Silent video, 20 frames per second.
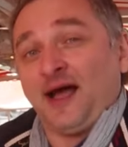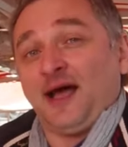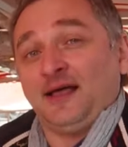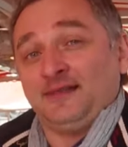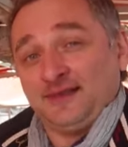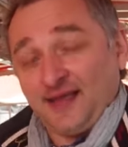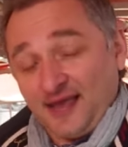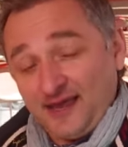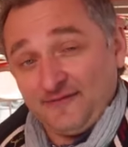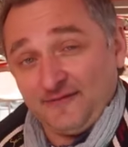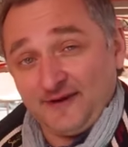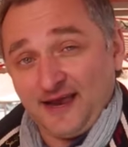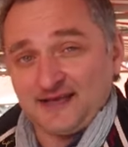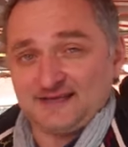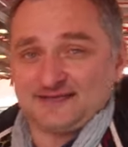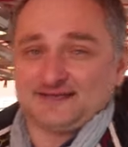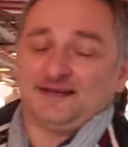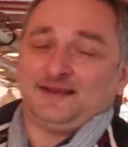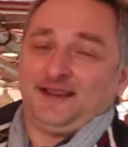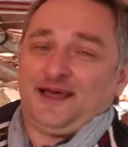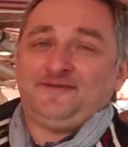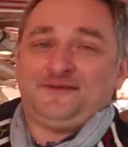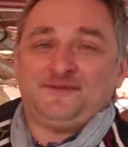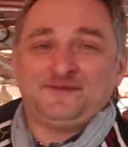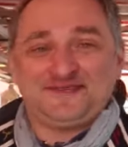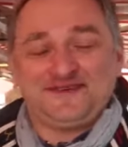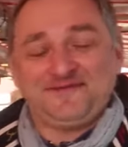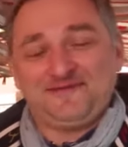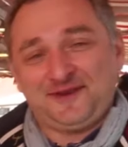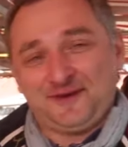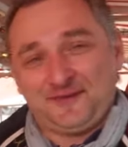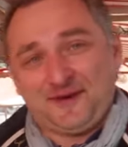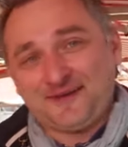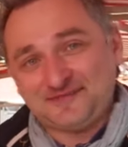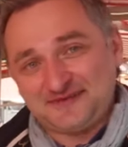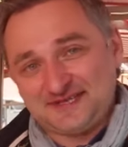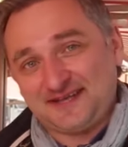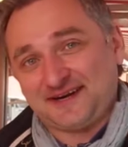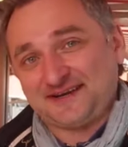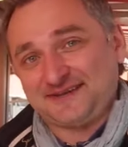that is the main symbol of
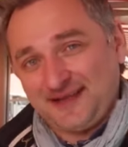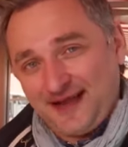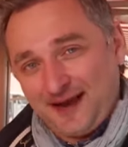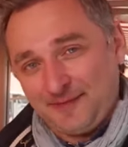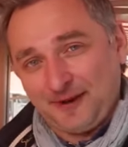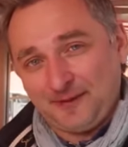Amsterdam.